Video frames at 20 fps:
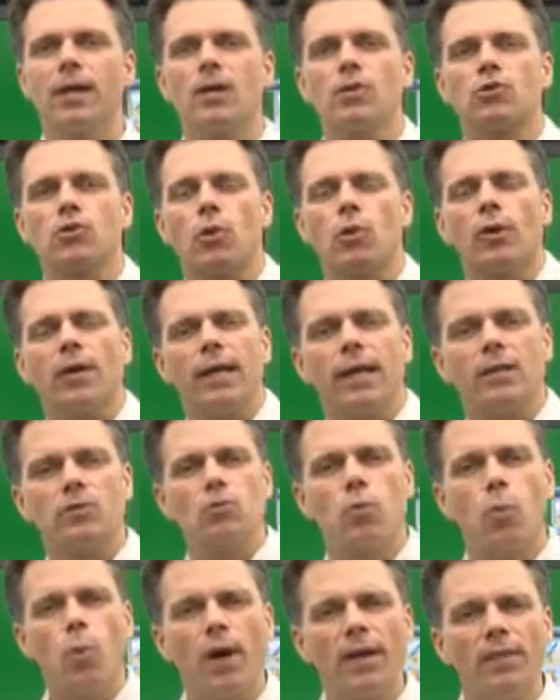So it's
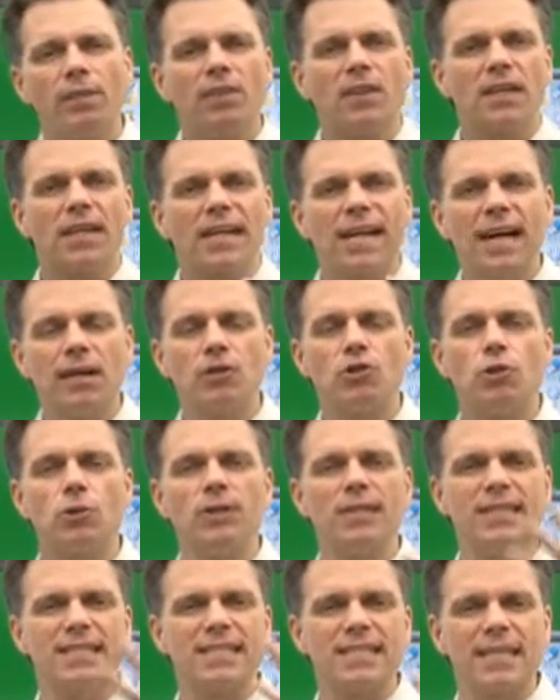what the
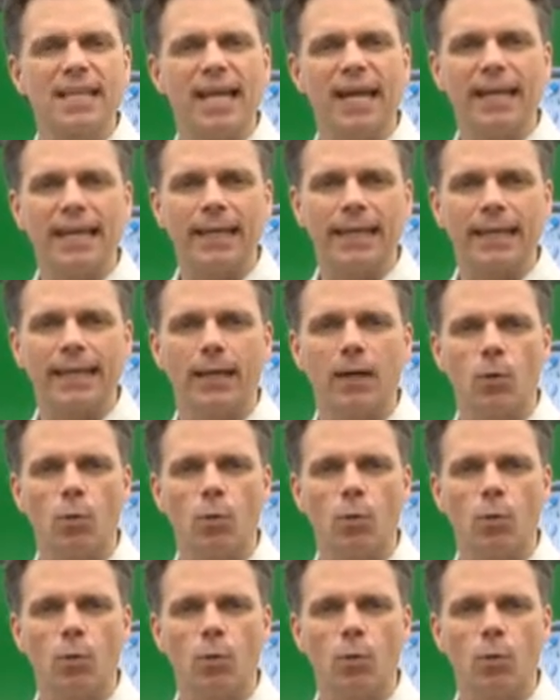country is like,